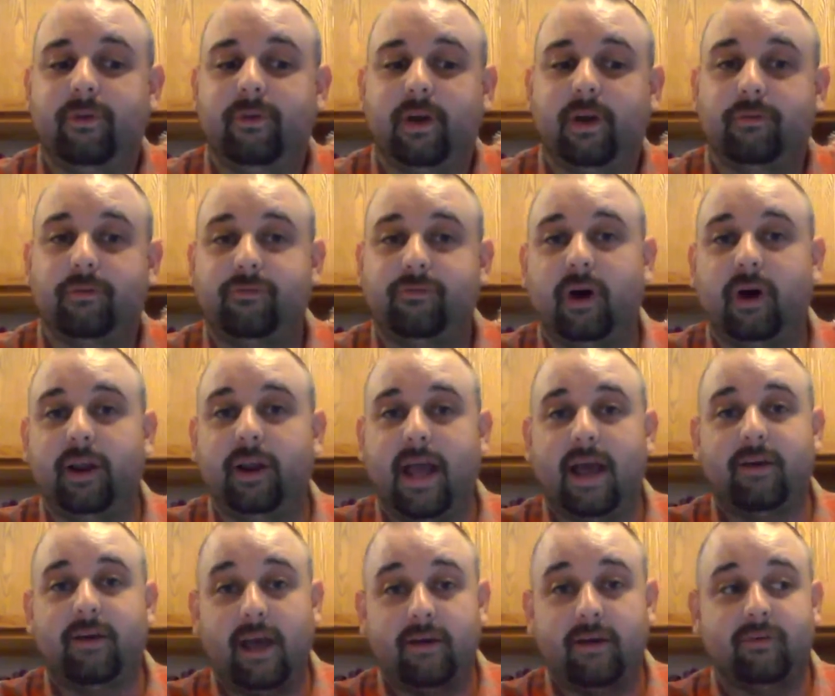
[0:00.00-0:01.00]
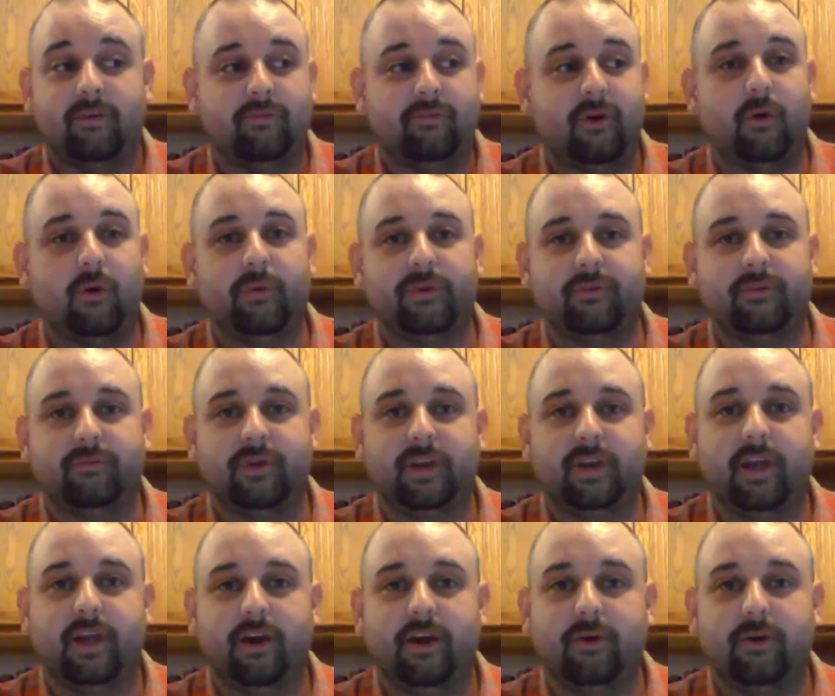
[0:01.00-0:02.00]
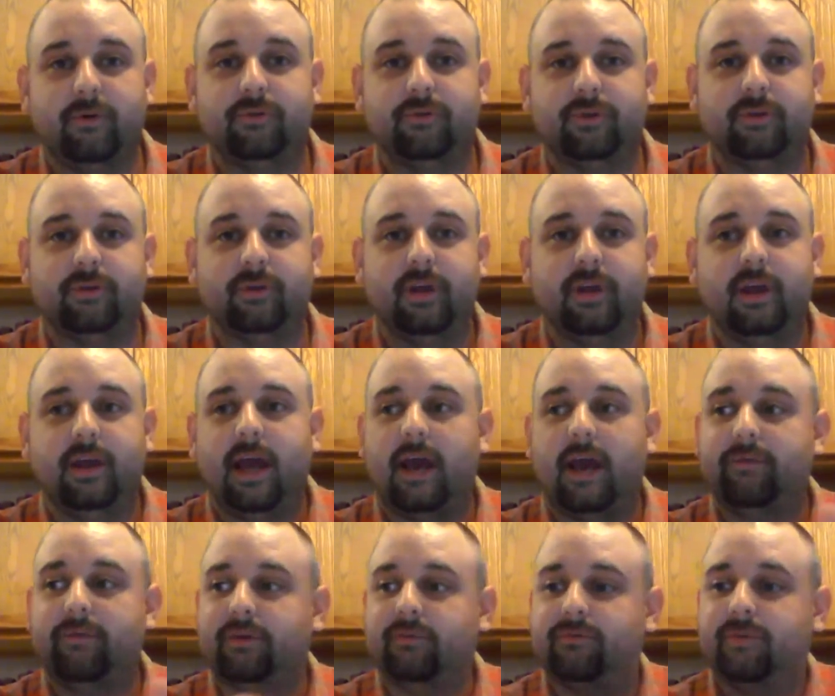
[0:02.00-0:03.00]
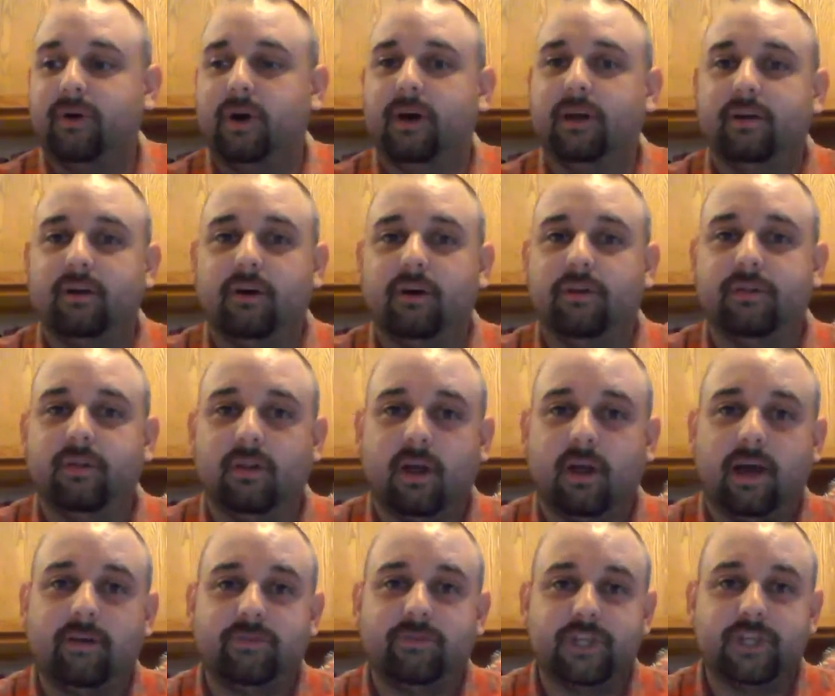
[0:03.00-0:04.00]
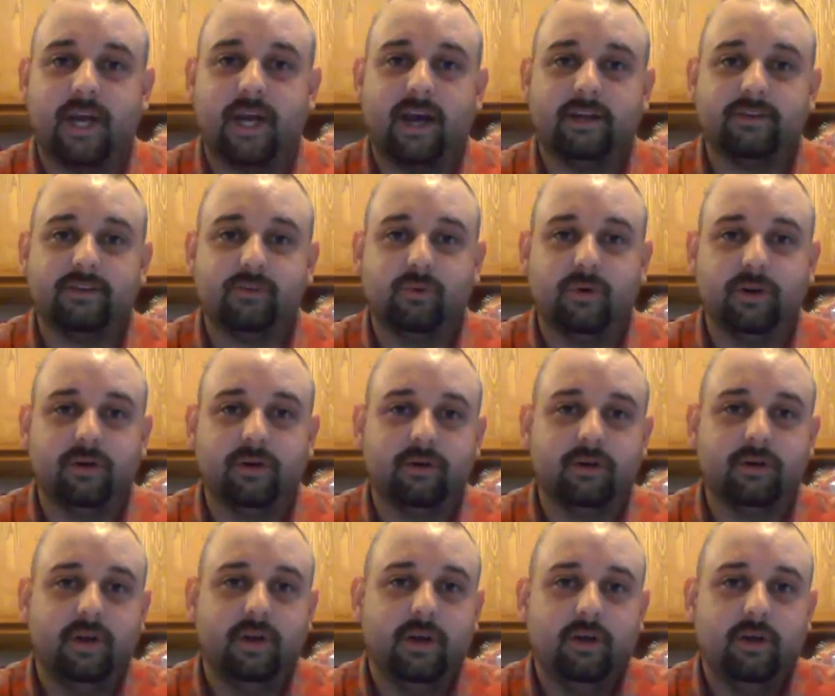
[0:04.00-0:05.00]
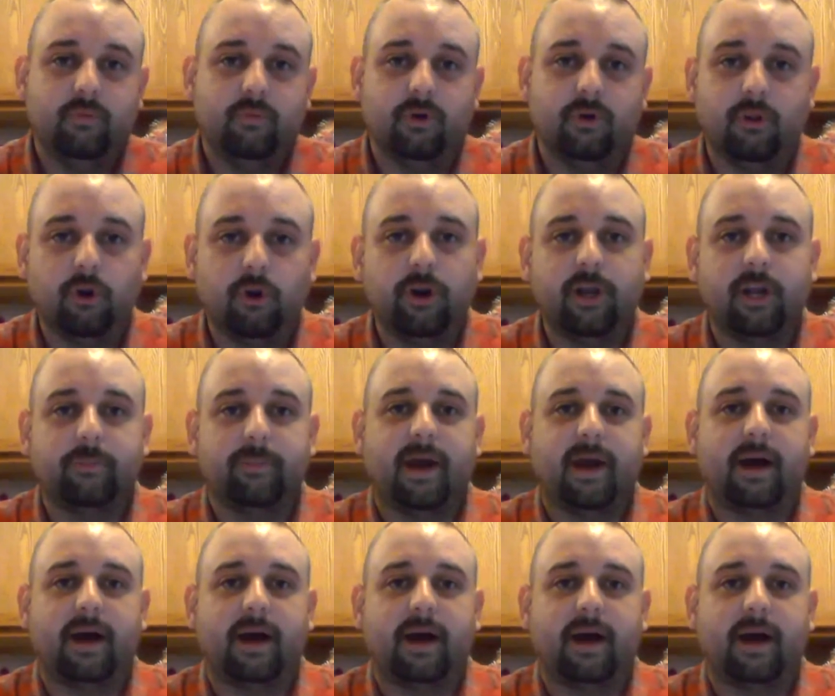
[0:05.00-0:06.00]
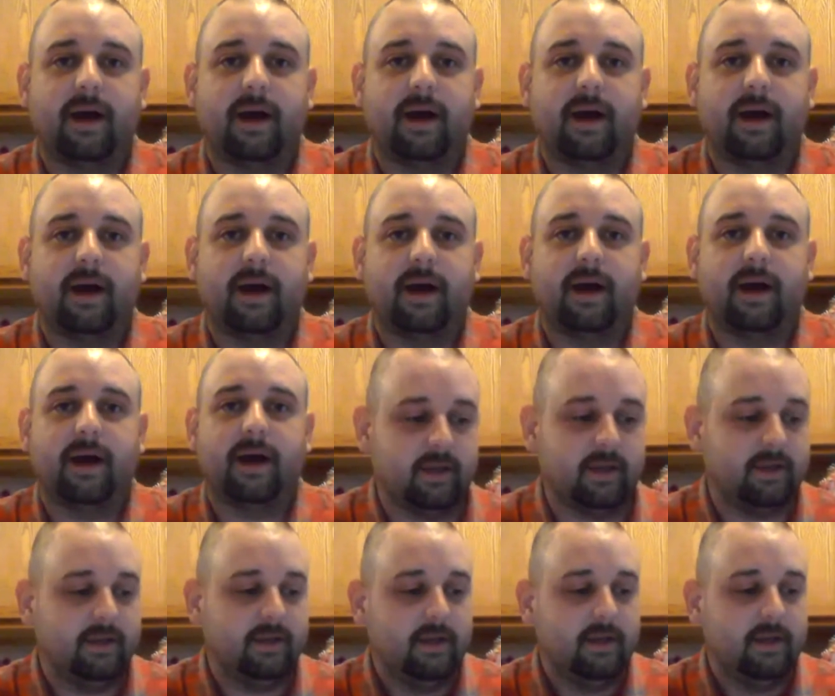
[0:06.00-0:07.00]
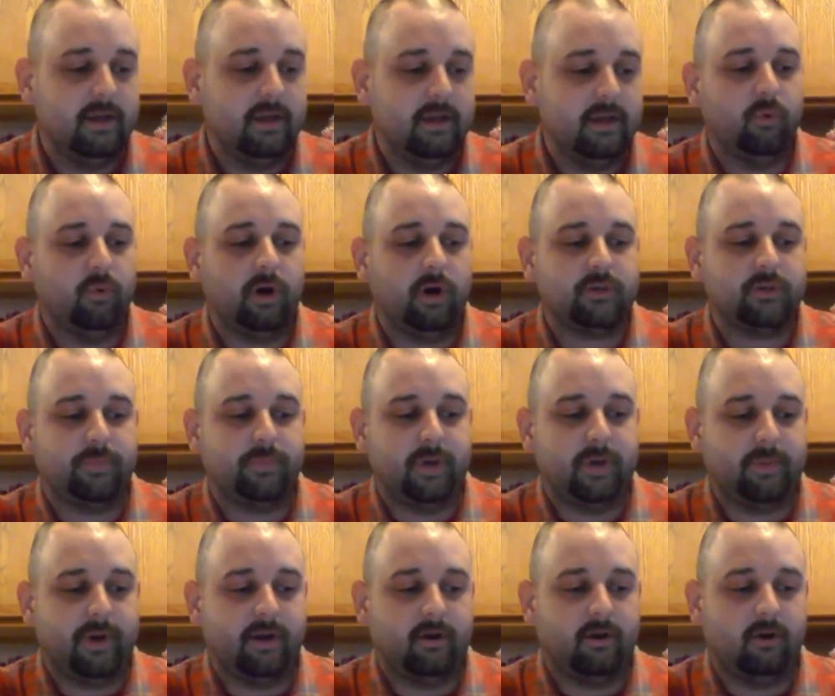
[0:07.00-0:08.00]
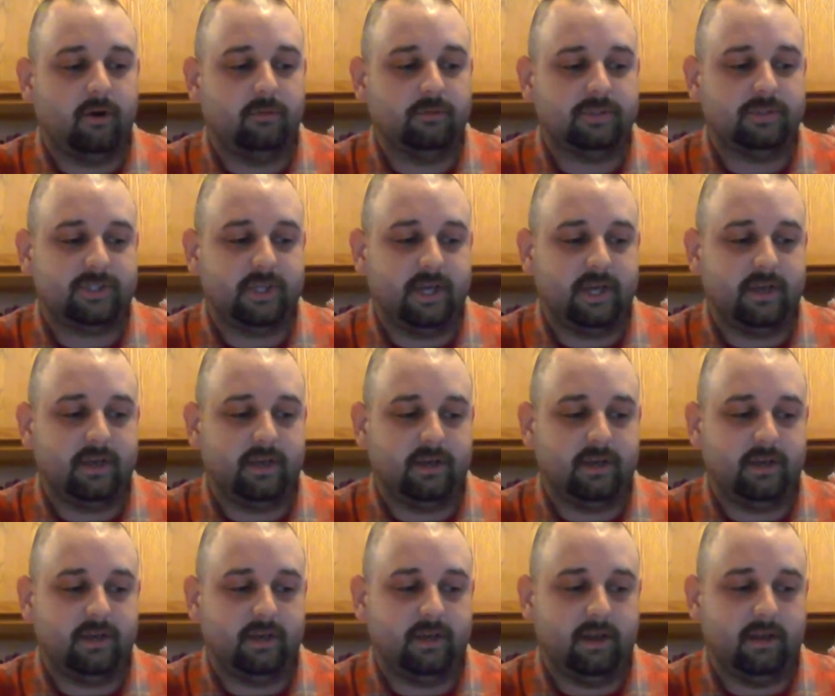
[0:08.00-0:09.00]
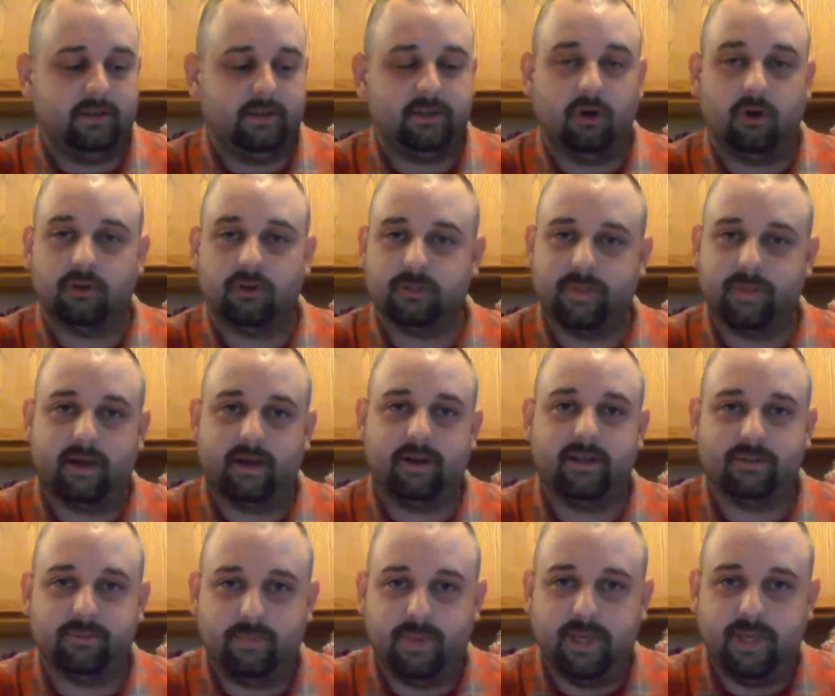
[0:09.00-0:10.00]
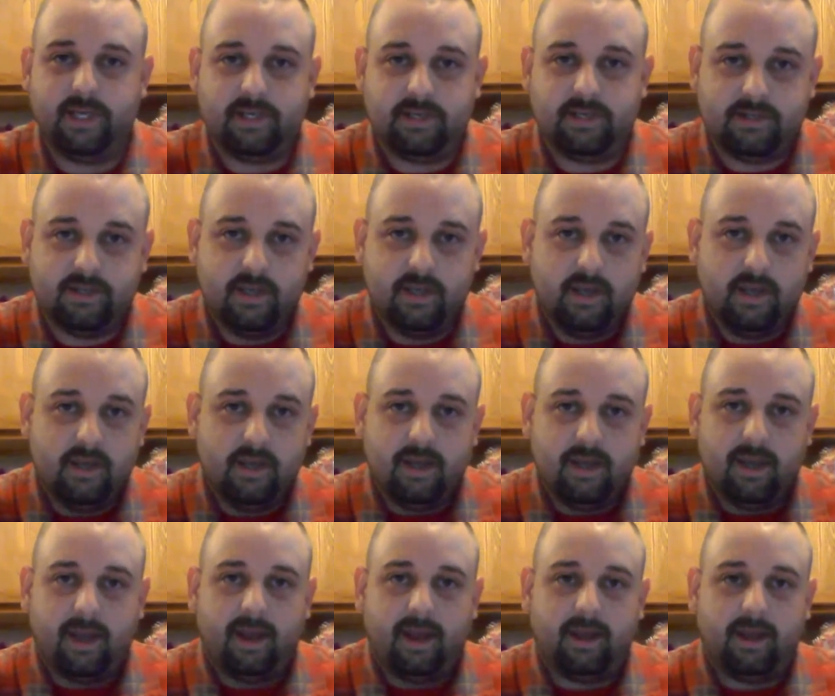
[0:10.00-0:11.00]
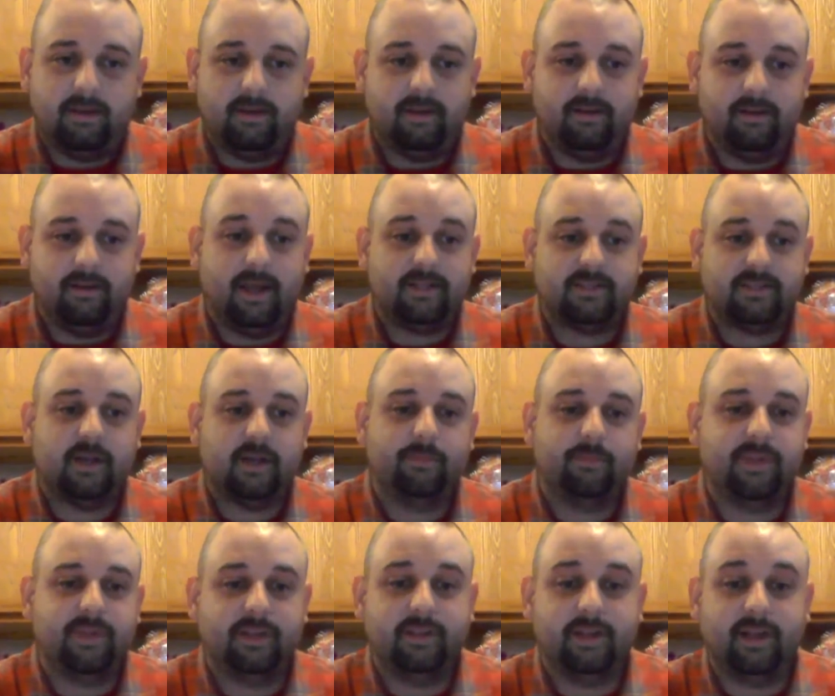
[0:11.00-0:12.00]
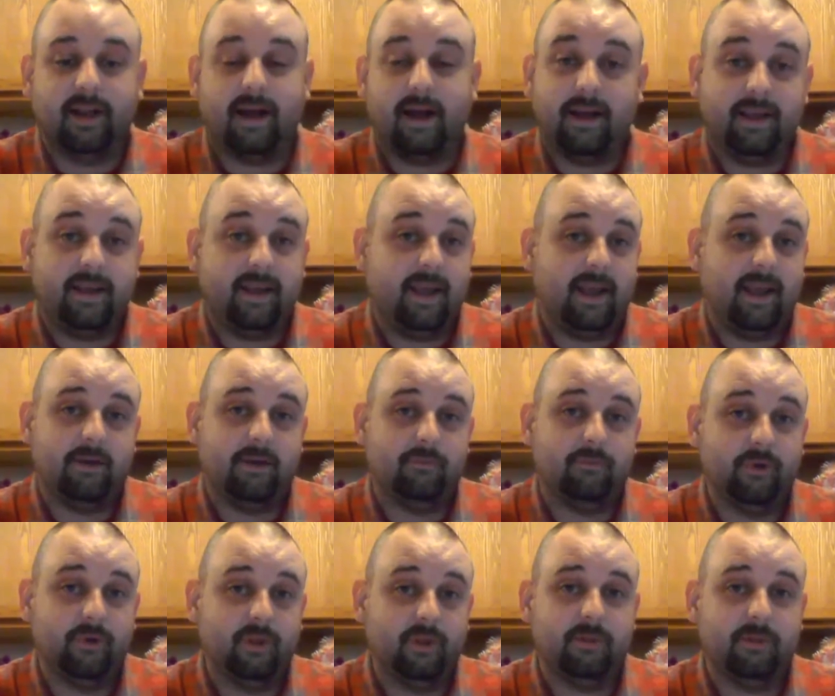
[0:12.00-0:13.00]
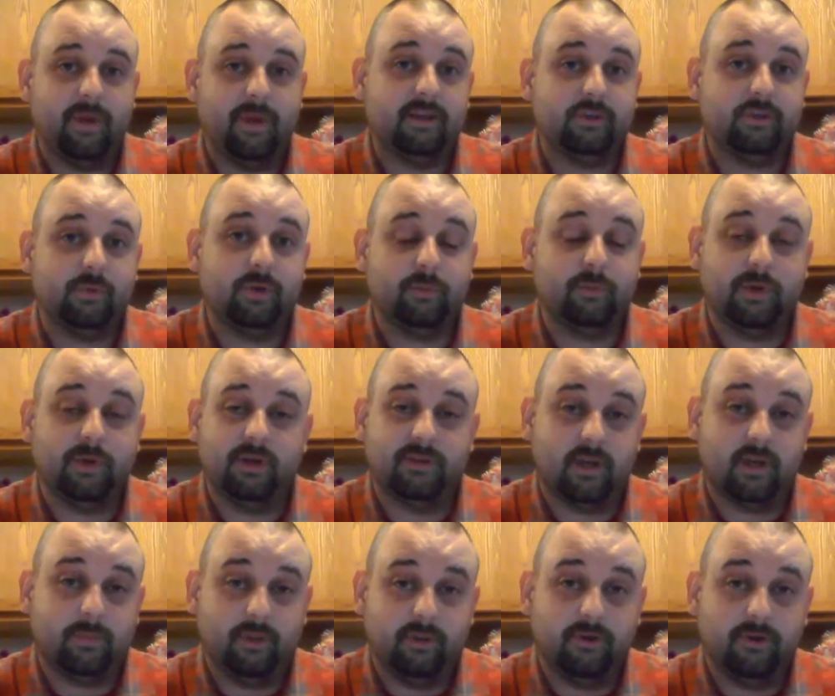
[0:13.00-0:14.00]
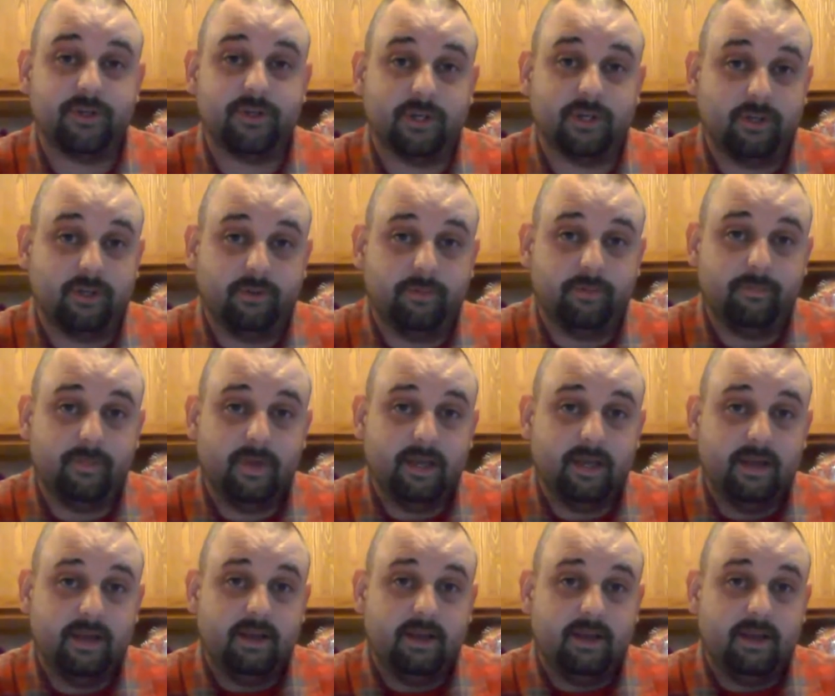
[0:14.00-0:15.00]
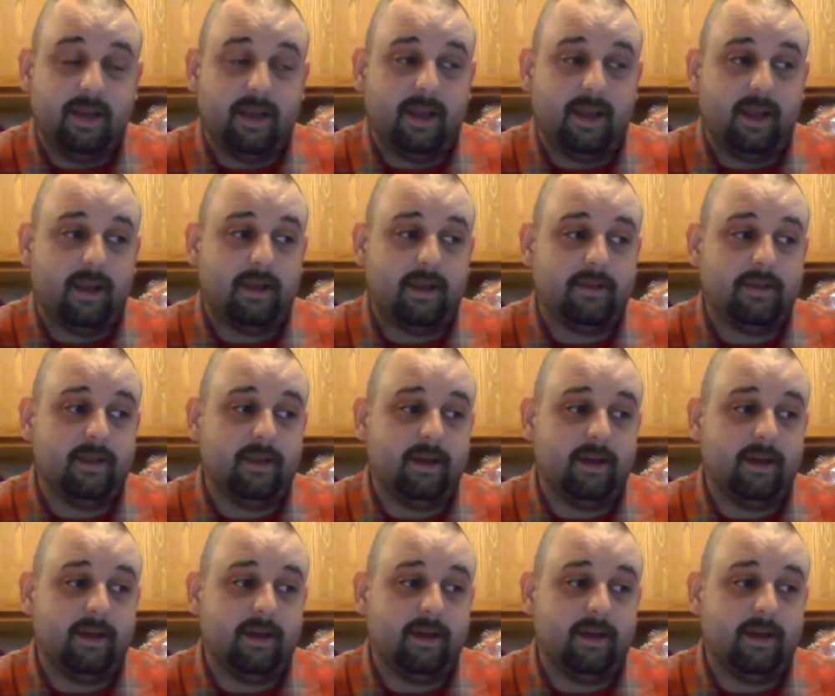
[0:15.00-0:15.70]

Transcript: having fun with the videos, and having fun on the live chats where we're learning about different things. Like, you watch Big Bear Homestead, and he talks about his bees, and that's something that I can't really mess with because I'm allergic to it. And